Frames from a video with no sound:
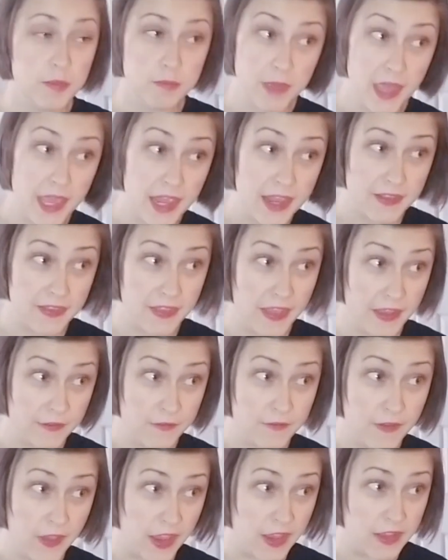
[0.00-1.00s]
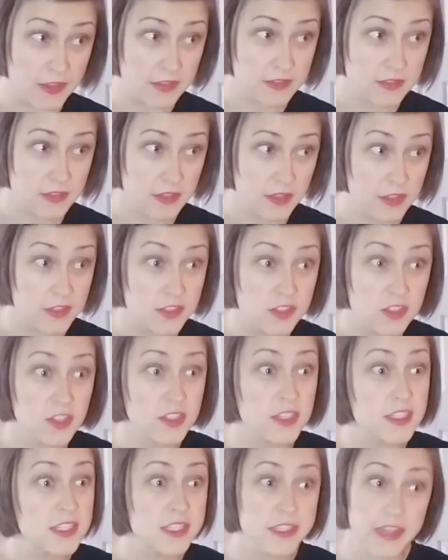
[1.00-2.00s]
making that face, it's
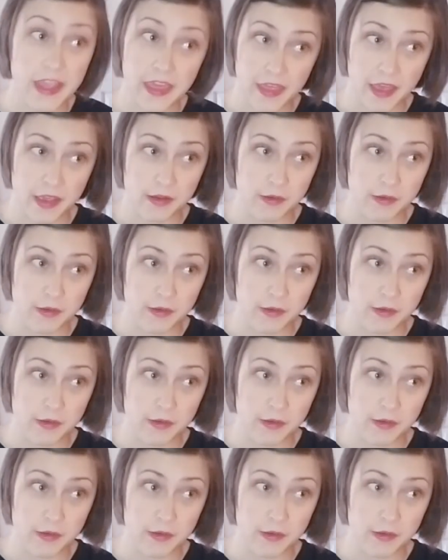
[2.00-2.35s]
gonna stay that